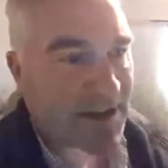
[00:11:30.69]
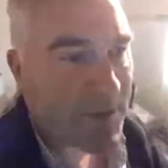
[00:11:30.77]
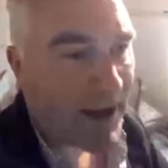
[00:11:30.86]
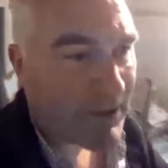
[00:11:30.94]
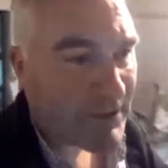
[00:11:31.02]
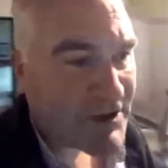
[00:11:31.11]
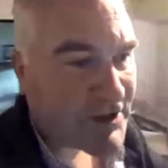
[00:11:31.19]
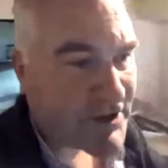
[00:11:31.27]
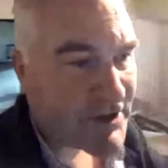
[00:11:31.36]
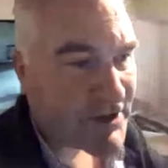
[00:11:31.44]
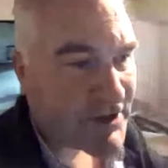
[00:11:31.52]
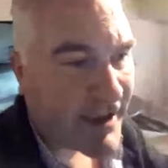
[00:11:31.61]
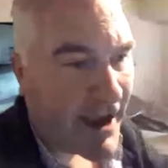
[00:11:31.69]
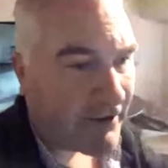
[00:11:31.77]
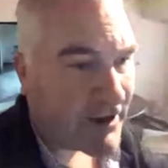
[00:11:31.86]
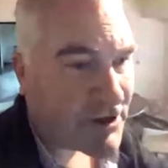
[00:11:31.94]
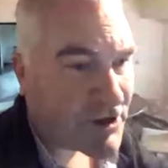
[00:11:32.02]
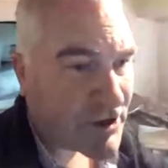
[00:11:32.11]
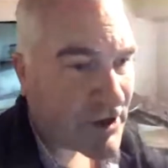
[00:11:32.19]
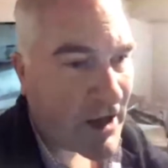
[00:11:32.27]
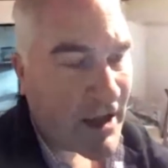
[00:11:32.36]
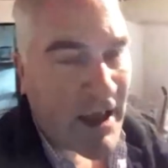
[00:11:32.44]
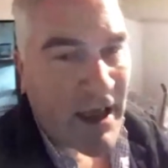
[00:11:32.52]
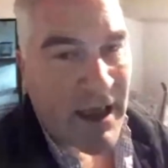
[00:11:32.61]
as well, which is a garage
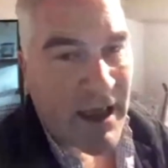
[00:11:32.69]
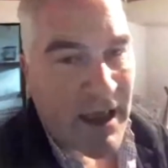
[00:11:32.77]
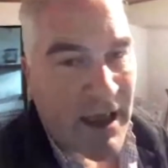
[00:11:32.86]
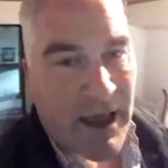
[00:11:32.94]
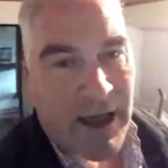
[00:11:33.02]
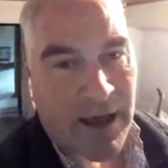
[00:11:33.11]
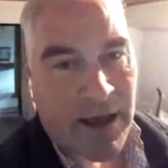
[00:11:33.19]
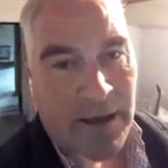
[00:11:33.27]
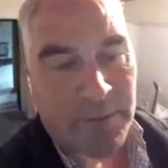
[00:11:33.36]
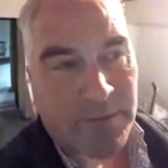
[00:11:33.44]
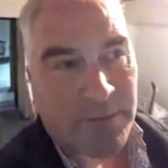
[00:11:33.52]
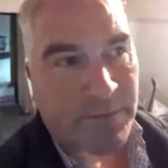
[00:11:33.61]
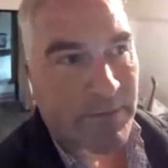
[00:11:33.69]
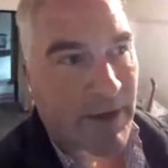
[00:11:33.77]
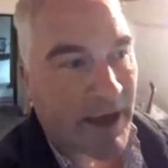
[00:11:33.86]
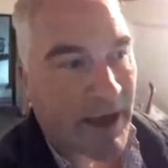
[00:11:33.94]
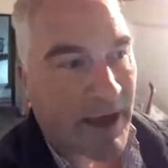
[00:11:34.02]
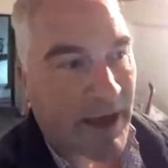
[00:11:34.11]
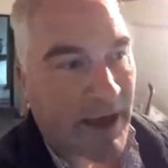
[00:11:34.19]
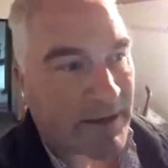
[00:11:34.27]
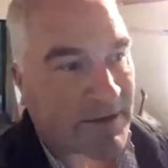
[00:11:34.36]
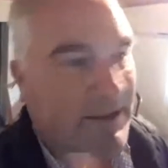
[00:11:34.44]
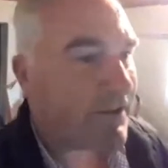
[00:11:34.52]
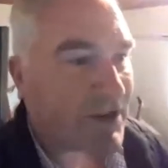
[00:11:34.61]
and
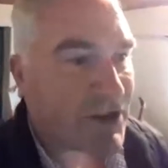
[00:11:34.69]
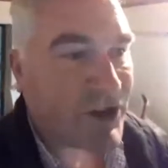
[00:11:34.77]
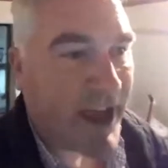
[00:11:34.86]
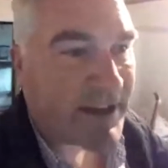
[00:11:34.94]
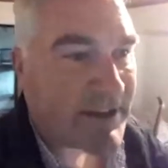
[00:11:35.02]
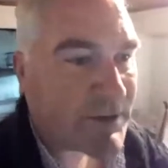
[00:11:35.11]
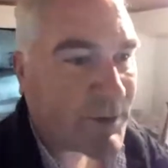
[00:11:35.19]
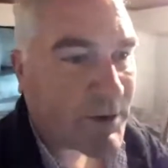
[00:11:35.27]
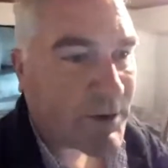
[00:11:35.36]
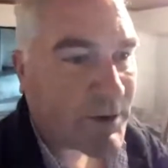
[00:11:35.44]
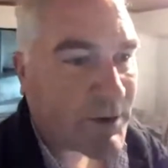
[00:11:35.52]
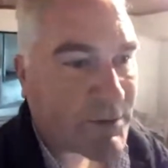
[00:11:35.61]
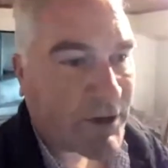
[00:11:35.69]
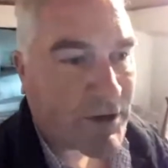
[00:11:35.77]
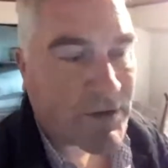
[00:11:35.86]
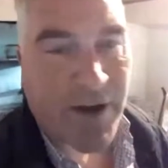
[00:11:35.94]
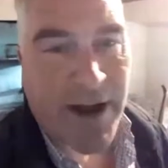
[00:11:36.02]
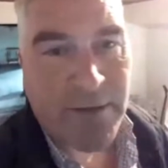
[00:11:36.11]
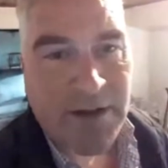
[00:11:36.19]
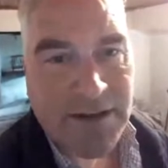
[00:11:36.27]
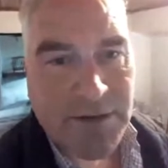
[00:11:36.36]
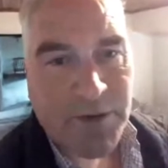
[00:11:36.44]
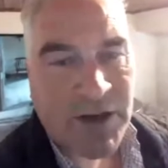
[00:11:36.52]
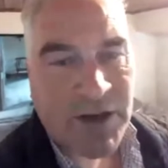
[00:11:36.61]
several sheds which were used for
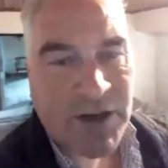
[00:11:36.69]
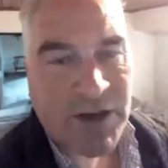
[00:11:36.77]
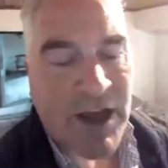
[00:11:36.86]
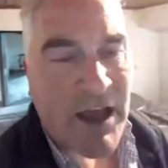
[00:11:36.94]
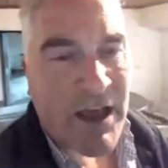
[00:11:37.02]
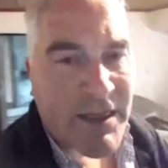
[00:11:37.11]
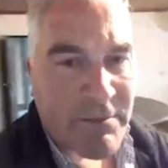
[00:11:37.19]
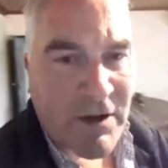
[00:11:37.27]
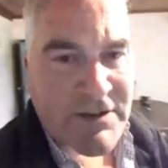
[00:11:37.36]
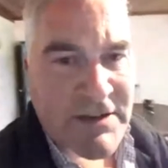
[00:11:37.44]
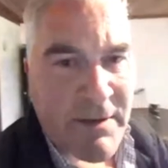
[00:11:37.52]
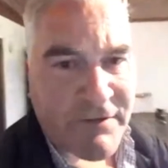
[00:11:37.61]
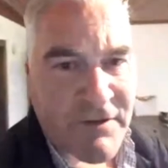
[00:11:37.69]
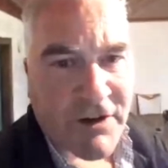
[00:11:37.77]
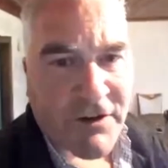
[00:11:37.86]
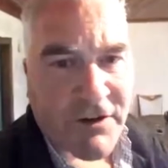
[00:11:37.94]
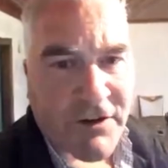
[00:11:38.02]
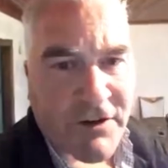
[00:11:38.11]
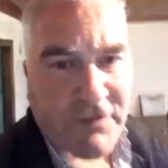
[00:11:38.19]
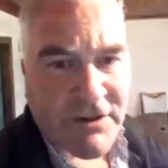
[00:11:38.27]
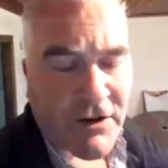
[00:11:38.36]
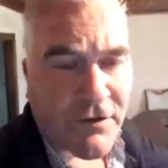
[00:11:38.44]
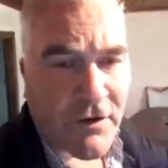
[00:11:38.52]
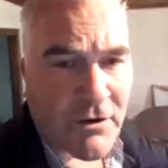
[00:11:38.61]
animals. Which most of them have
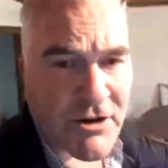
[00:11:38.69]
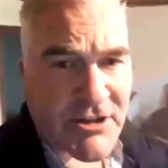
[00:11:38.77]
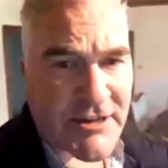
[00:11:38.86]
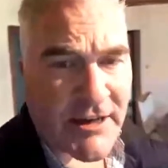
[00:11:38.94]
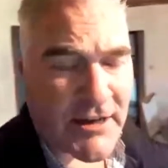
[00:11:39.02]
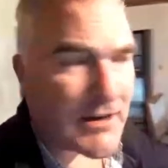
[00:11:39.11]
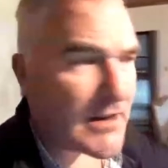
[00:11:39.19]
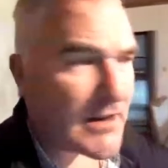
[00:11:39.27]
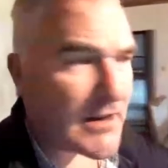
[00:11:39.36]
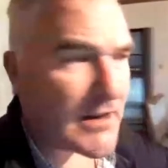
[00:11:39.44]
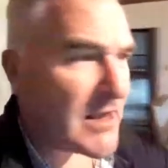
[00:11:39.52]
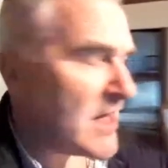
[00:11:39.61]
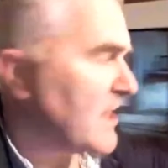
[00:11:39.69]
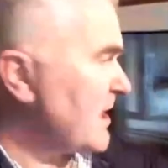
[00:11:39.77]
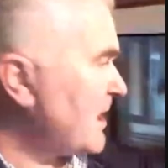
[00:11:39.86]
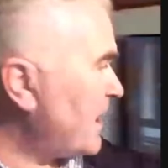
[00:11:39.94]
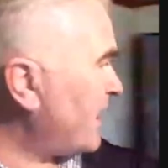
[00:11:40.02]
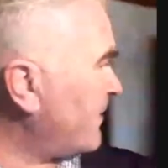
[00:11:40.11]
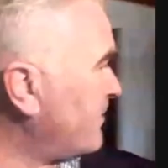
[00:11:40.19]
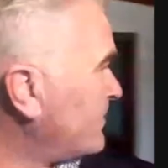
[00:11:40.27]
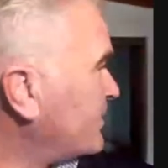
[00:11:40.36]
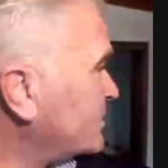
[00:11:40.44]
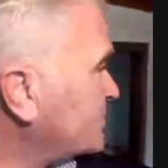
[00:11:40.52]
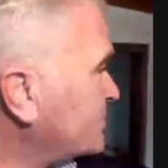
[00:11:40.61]
dirt floors still.
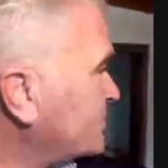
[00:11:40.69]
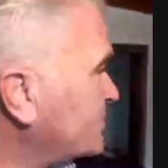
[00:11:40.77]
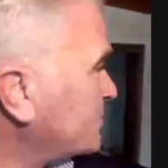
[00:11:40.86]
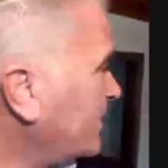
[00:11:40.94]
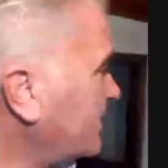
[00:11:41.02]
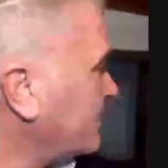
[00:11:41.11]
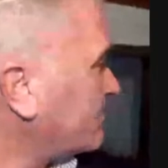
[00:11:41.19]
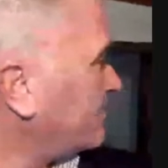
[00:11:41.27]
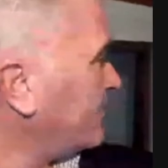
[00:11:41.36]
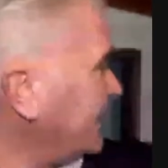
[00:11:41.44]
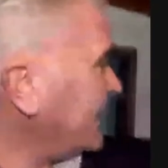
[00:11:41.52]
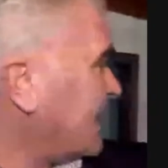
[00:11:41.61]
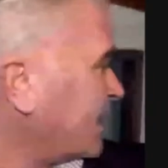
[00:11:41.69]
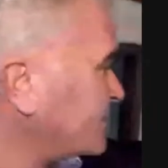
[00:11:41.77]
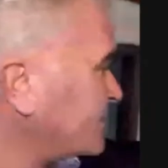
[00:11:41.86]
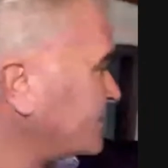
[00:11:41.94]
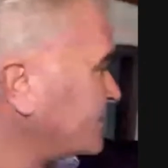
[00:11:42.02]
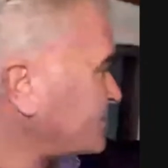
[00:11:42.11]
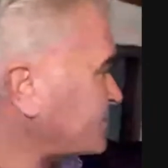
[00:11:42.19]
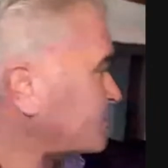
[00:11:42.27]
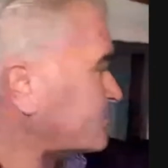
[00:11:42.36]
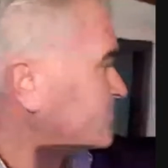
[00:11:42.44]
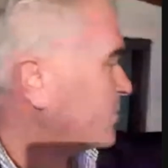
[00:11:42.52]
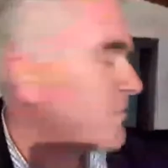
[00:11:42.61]
There's one really large
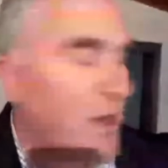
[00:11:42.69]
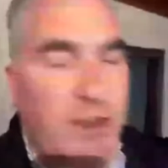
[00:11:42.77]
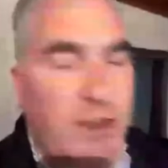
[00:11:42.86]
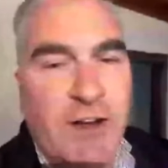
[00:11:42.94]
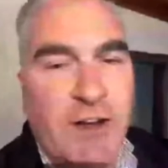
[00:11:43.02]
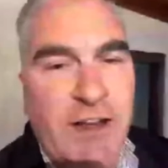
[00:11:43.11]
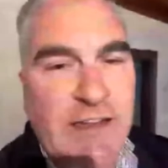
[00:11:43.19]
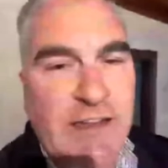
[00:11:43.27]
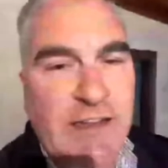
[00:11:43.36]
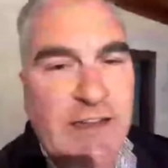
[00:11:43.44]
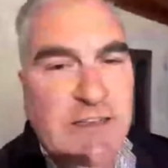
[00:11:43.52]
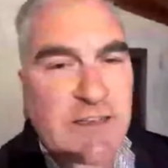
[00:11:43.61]
room underneath